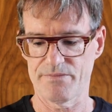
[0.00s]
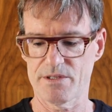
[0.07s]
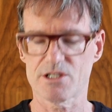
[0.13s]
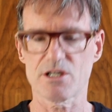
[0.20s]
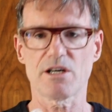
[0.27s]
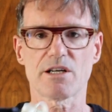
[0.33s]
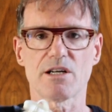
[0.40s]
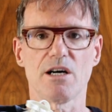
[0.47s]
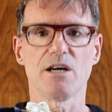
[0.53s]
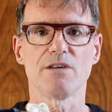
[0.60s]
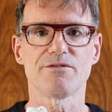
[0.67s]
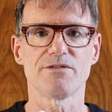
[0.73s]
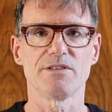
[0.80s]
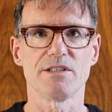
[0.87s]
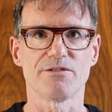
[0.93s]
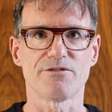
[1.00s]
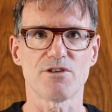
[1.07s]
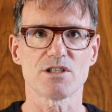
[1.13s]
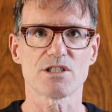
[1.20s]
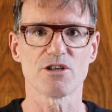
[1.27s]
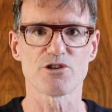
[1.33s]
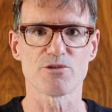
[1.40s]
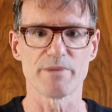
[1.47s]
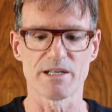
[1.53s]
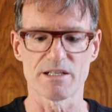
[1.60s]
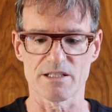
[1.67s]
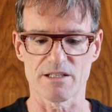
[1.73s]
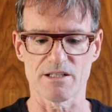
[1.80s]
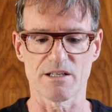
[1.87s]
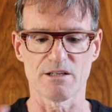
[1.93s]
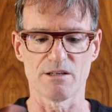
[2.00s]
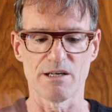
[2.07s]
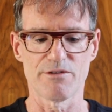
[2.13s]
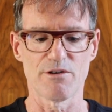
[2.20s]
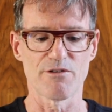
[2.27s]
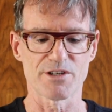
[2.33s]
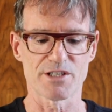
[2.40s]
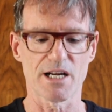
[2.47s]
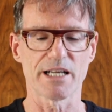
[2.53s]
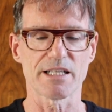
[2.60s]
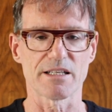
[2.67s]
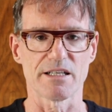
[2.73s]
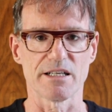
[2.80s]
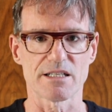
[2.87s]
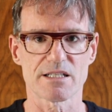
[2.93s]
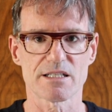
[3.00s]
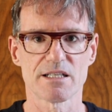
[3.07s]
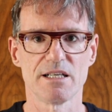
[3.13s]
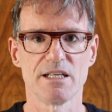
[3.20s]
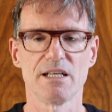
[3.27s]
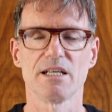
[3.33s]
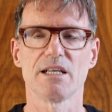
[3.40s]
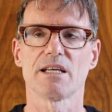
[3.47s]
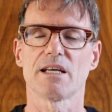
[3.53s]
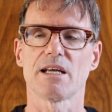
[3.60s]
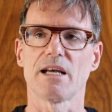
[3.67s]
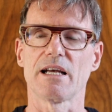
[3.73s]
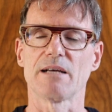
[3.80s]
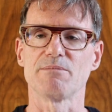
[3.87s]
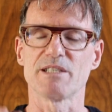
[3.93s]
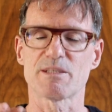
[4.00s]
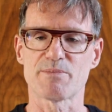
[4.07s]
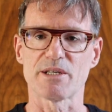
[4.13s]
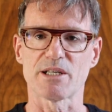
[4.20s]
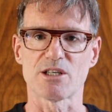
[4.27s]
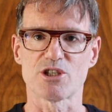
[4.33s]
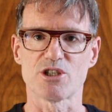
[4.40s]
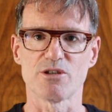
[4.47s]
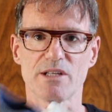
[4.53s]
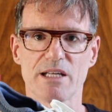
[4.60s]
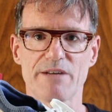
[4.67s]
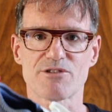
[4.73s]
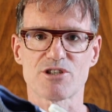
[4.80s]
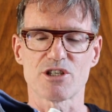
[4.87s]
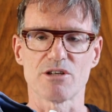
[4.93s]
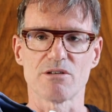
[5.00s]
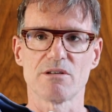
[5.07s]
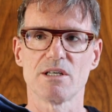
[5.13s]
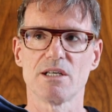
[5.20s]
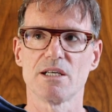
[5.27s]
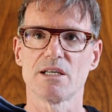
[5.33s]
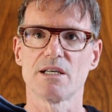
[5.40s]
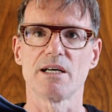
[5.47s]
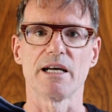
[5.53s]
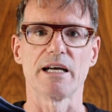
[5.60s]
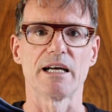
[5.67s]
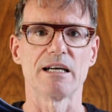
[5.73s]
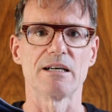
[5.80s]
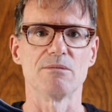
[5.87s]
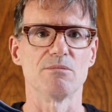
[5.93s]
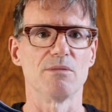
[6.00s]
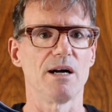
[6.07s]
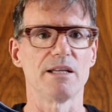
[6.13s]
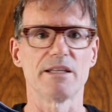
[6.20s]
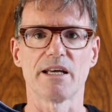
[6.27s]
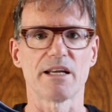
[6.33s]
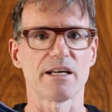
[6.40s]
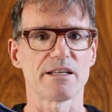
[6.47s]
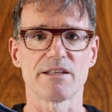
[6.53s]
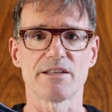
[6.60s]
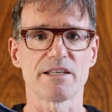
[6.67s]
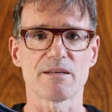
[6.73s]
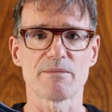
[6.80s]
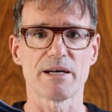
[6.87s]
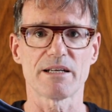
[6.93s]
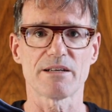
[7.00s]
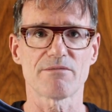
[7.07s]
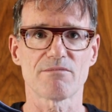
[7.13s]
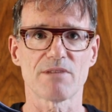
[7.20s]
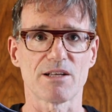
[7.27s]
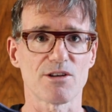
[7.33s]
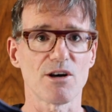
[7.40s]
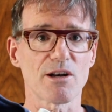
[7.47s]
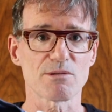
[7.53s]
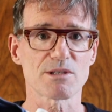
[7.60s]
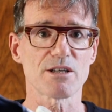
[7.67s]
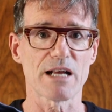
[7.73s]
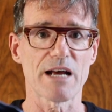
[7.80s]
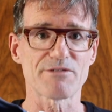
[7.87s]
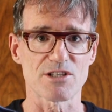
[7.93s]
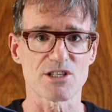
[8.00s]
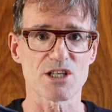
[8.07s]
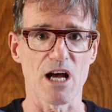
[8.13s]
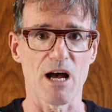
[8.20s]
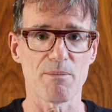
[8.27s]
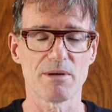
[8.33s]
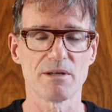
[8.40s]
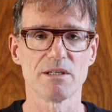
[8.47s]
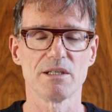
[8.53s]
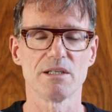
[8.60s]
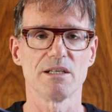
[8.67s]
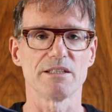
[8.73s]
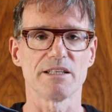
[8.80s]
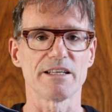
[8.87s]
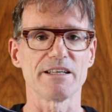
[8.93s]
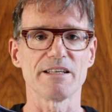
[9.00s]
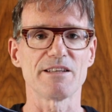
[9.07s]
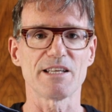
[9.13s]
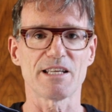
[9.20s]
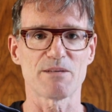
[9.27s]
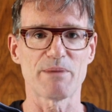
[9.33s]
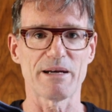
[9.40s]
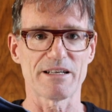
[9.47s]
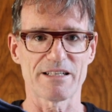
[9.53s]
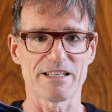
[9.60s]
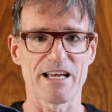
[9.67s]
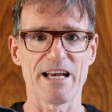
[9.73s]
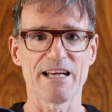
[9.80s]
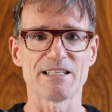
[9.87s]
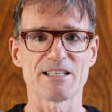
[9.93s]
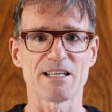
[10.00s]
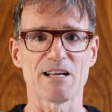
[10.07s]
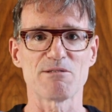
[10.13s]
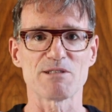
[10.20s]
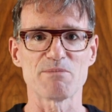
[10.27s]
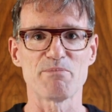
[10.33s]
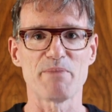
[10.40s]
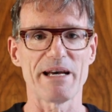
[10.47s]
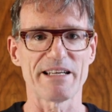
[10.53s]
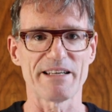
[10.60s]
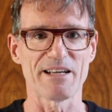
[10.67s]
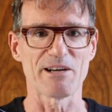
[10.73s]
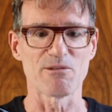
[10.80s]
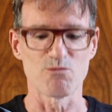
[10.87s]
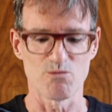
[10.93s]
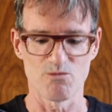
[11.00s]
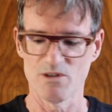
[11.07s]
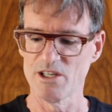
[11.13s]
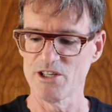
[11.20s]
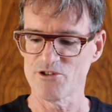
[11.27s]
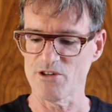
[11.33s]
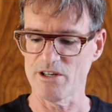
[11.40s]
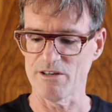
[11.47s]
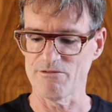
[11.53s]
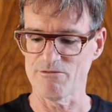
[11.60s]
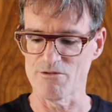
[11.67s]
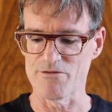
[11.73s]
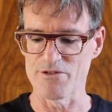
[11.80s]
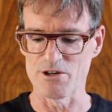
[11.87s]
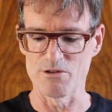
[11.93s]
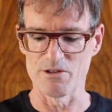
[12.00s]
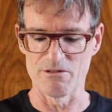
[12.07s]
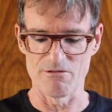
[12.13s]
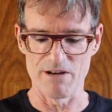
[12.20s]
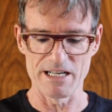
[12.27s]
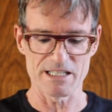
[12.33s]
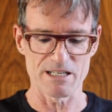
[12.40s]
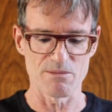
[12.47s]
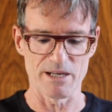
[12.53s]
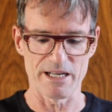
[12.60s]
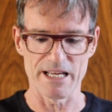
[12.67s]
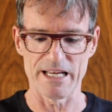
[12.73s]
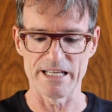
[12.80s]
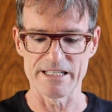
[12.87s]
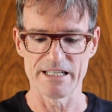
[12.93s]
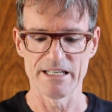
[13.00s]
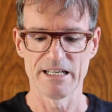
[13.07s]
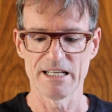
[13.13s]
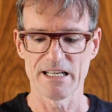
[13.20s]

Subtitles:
started off in the first 100 meters, I thought, oh, I've over tightened this particular shoe, the left shoe. And then I didn't think about it. I thought I was going to have to stop, and then I didn't think about it again until I was in bed at night trying to review the race in my head.